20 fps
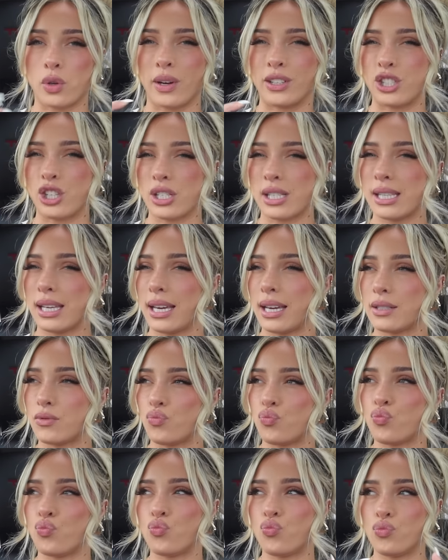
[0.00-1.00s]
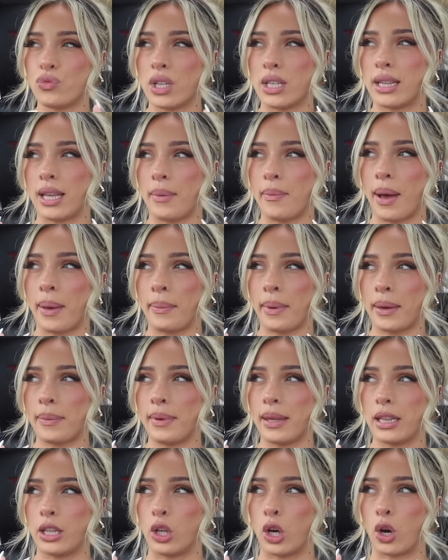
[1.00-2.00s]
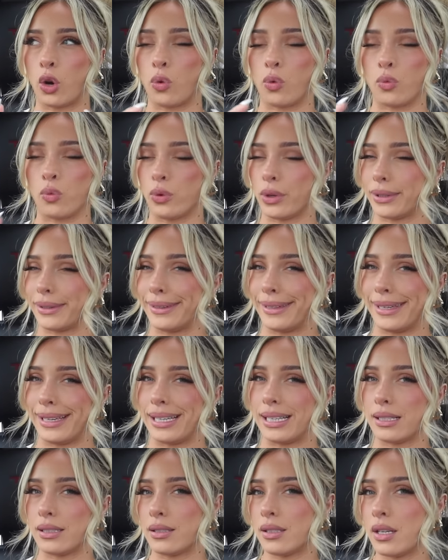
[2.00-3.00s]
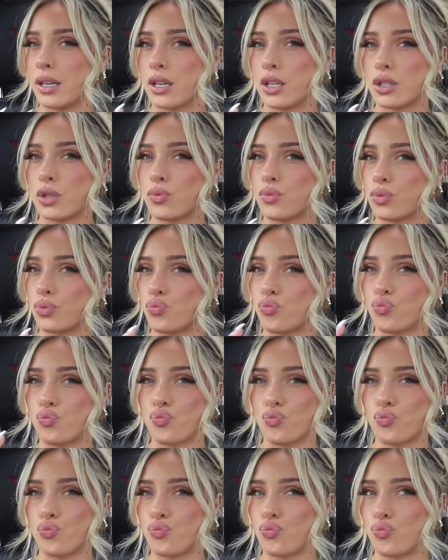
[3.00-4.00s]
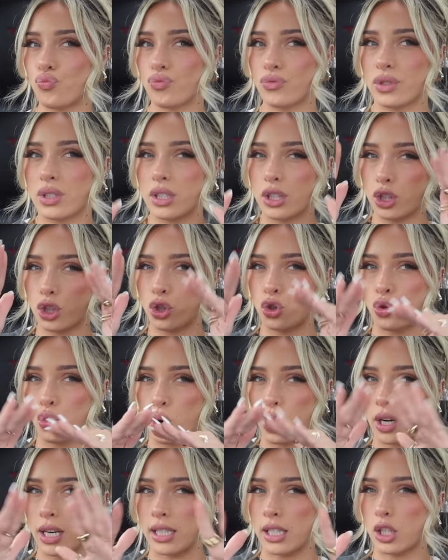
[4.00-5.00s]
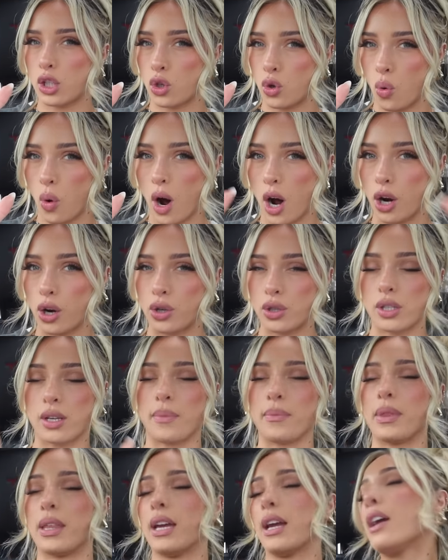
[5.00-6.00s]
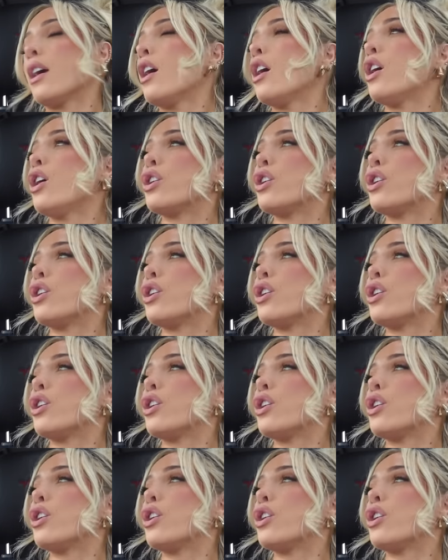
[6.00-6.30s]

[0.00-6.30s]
so I just think mm, they might make me look really mm, short and squat or something.